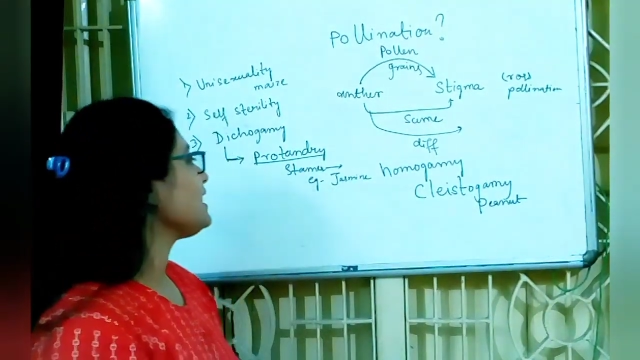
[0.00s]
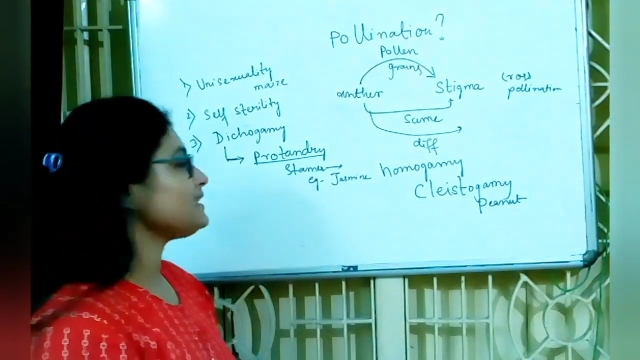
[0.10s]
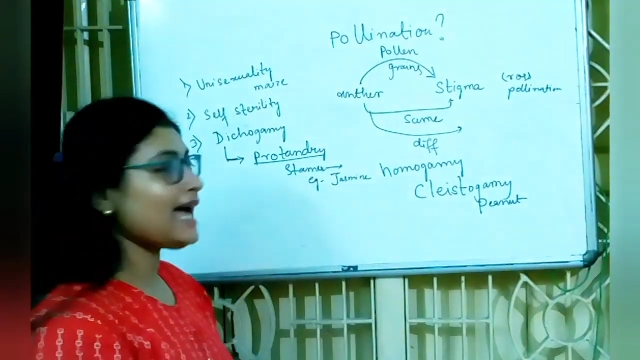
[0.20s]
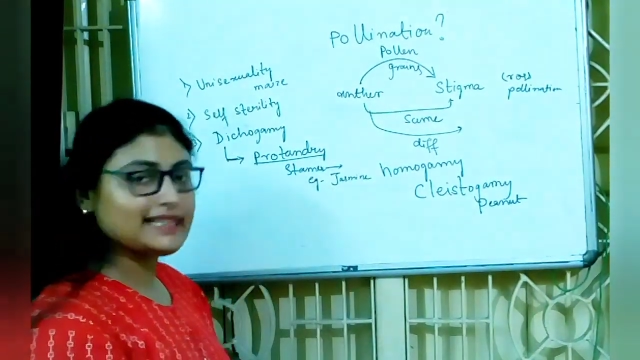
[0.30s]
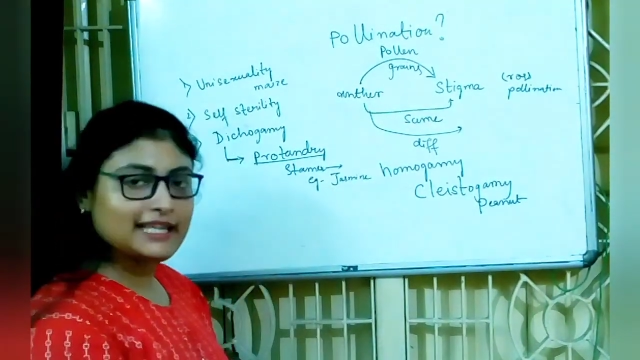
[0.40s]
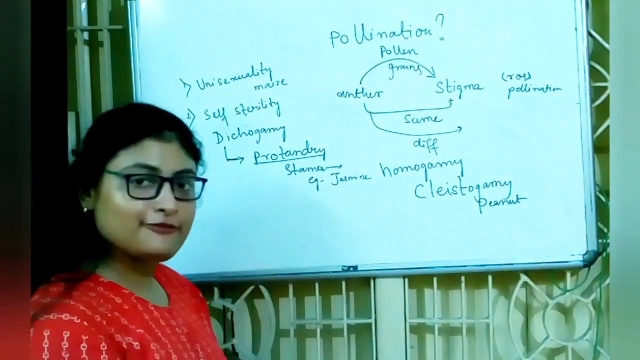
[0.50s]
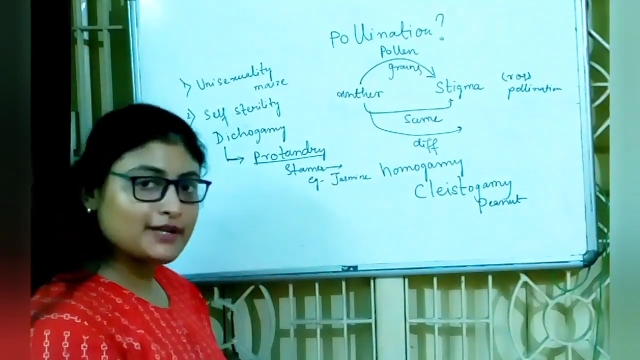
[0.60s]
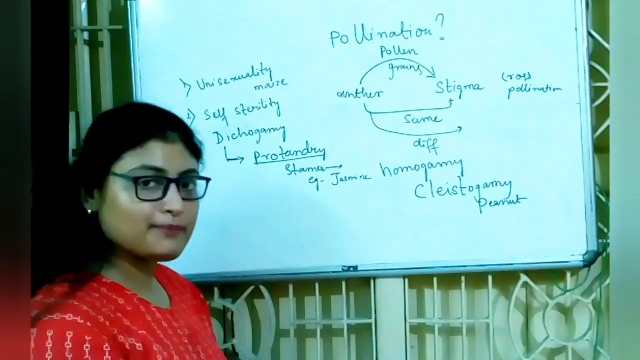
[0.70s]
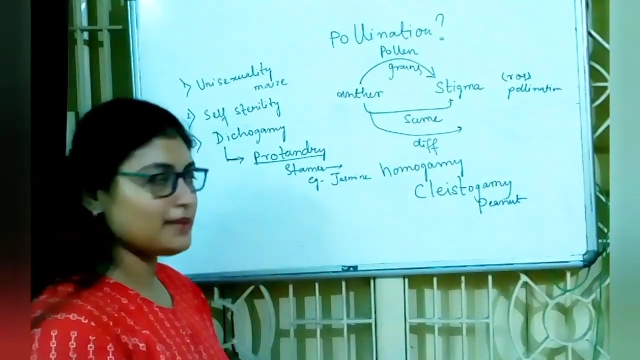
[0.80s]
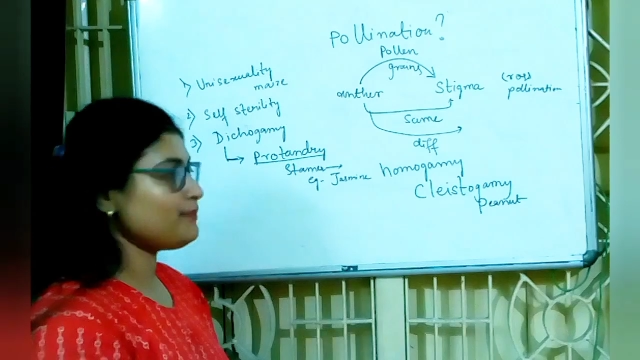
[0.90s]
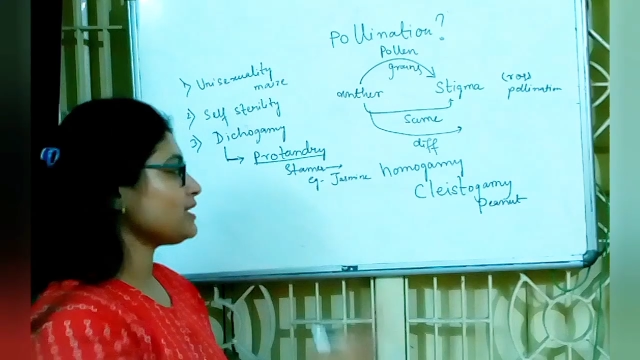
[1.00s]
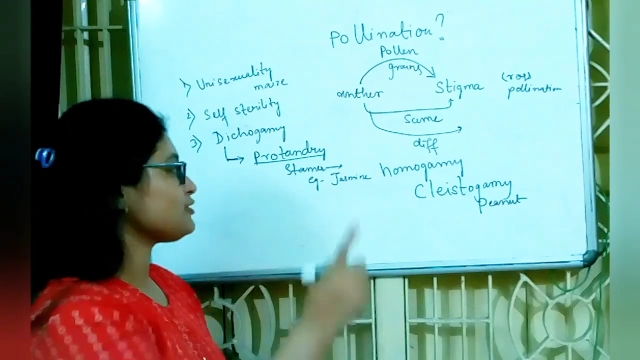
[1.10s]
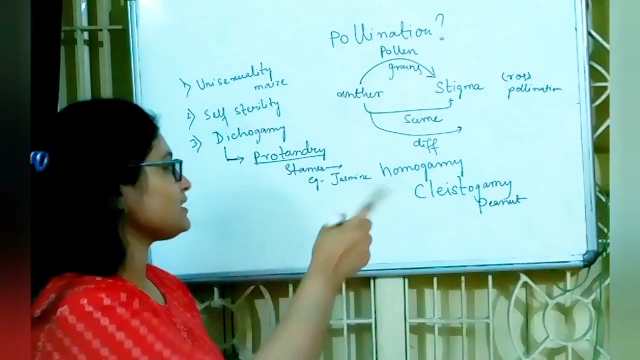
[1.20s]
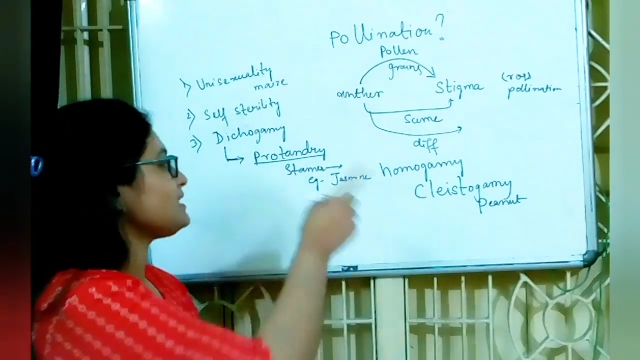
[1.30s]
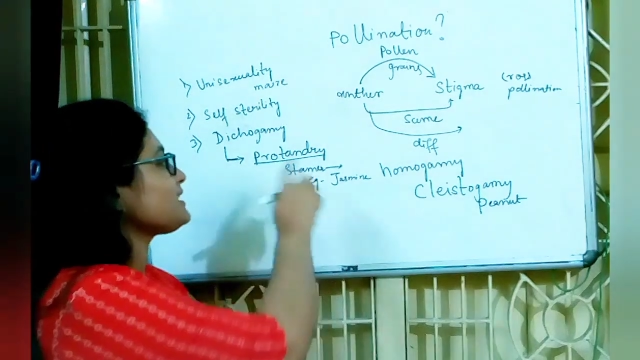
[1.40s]
Then the female part.
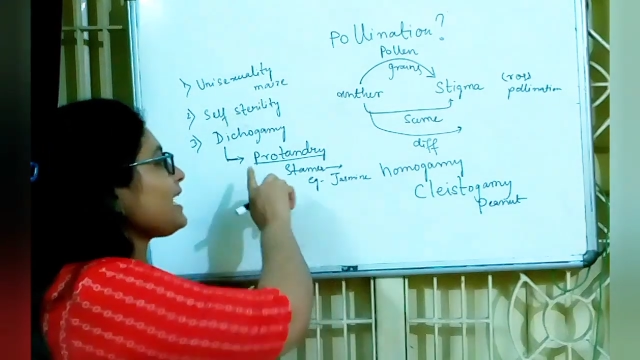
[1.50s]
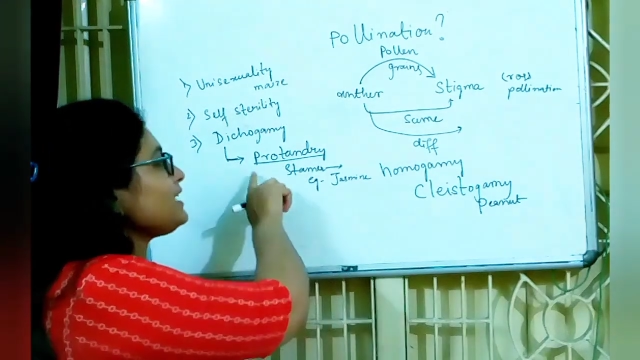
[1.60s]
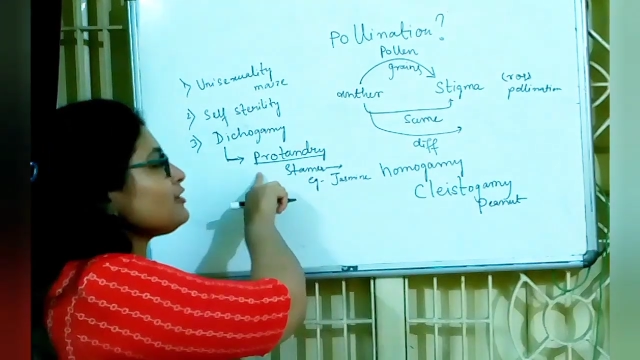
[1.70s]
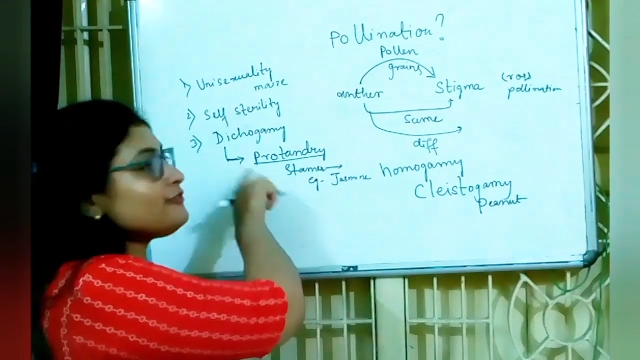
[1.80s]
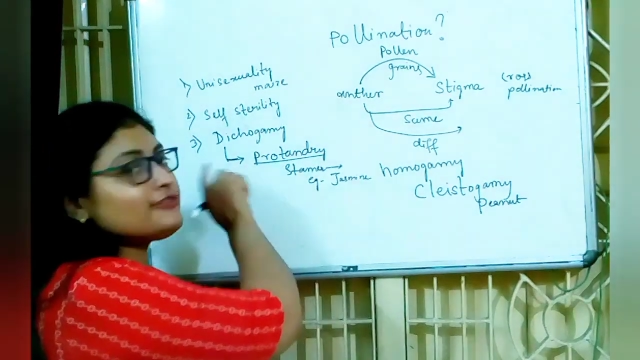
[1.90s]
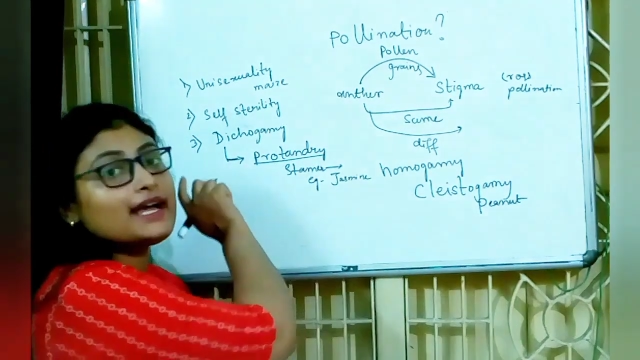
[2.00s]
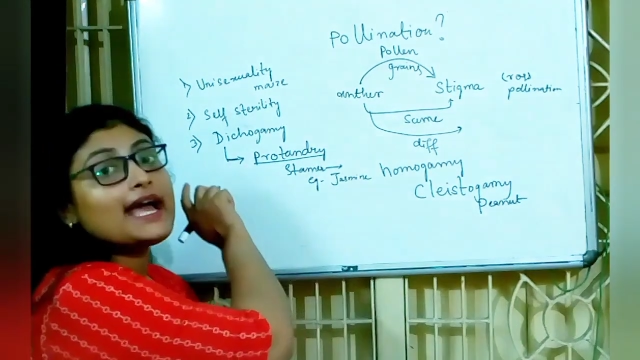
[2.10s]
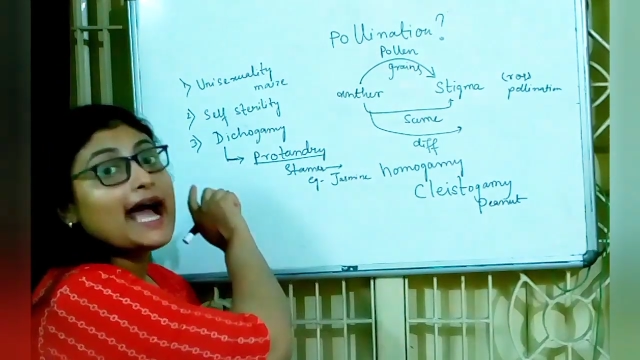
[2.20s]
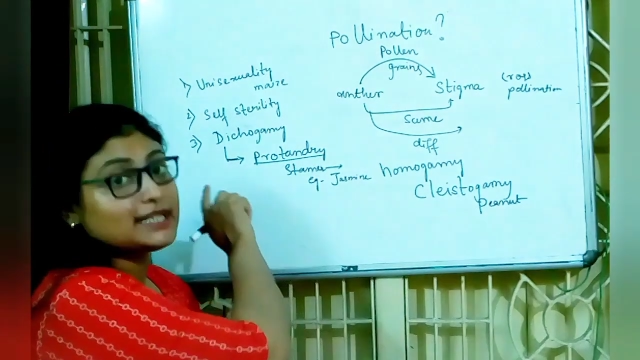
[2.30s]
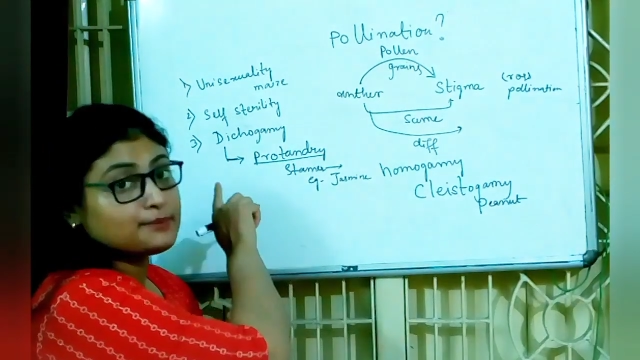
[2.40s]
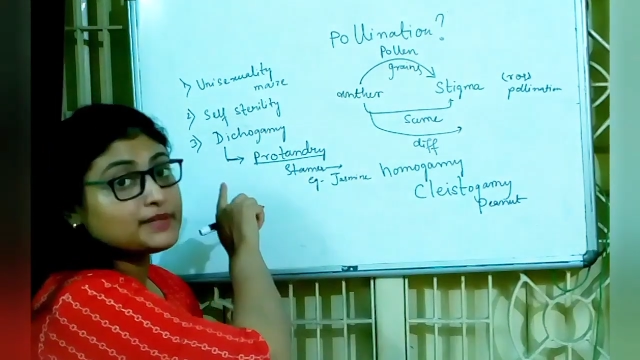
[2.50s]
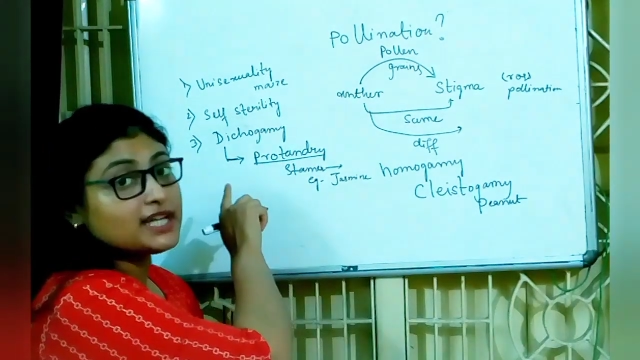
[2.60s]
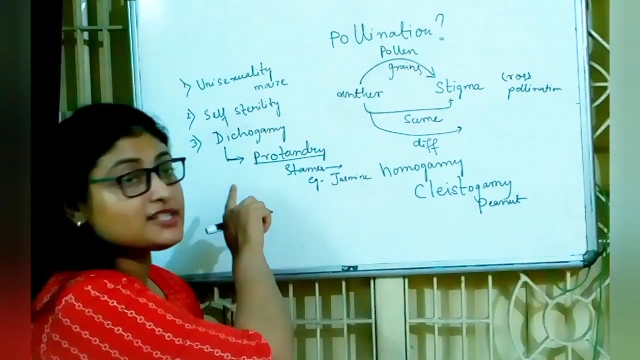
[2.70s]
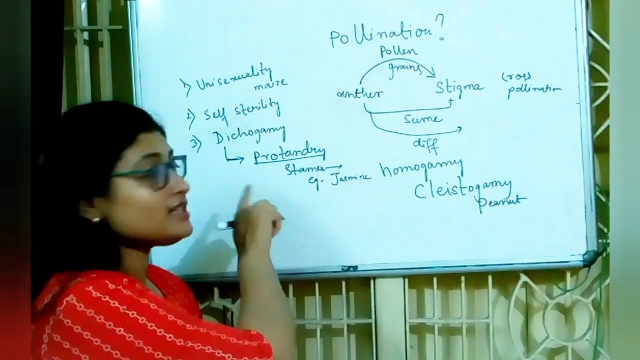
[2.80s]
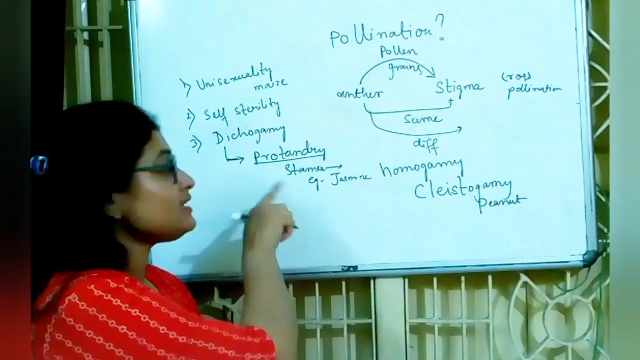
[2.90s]
So this kind of adaptation